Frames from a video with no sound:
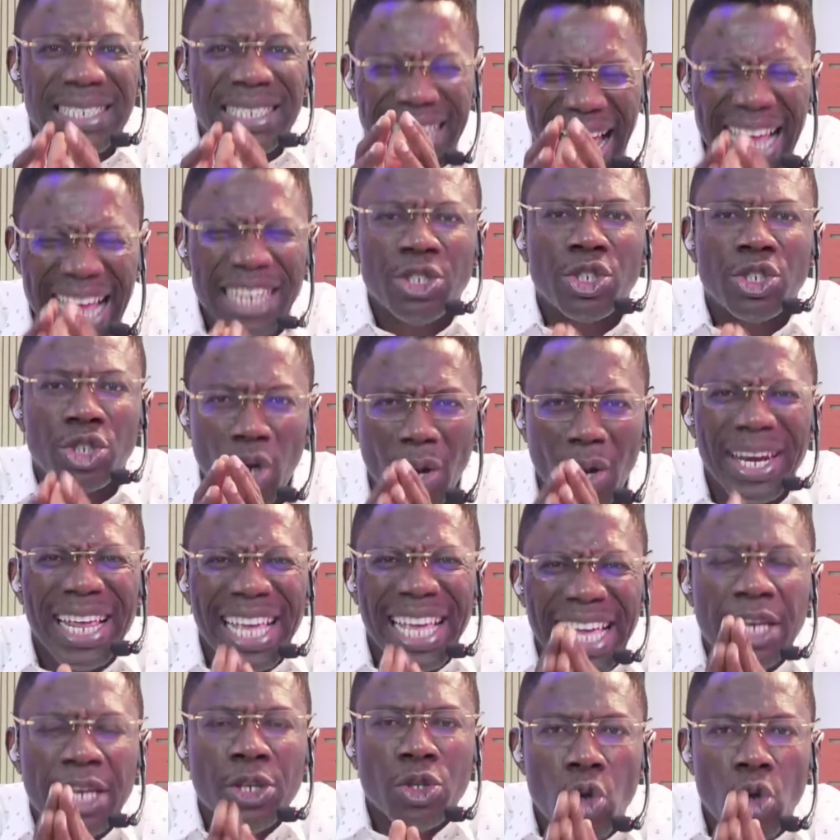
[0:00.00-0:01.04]
tension
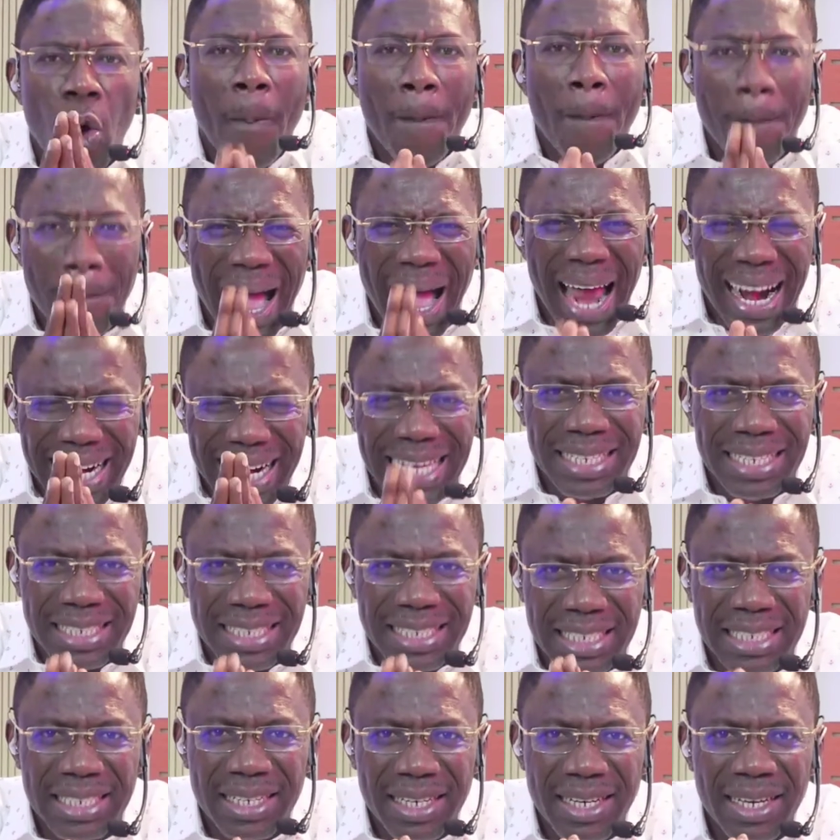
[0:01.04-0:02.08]
in your
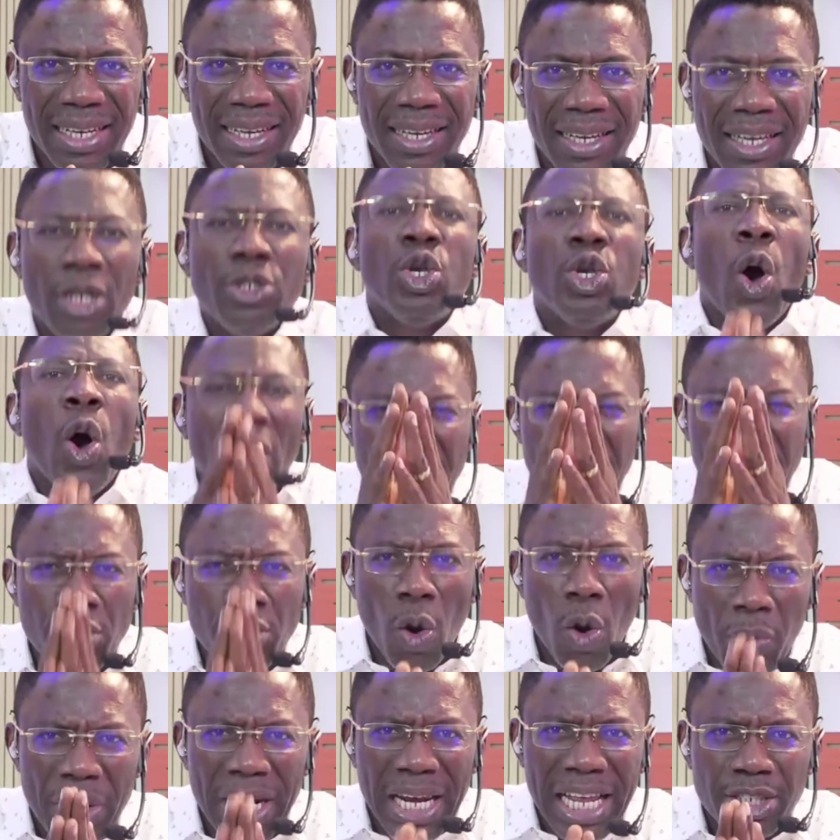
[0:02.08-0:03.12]
marriage, in
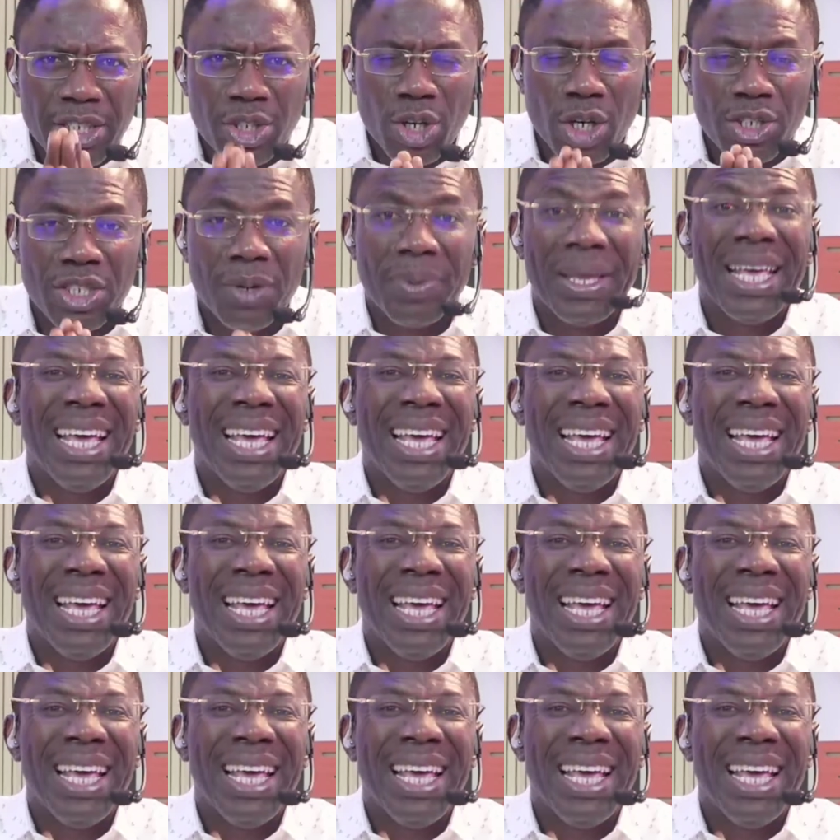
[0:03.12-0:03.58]
your relationship,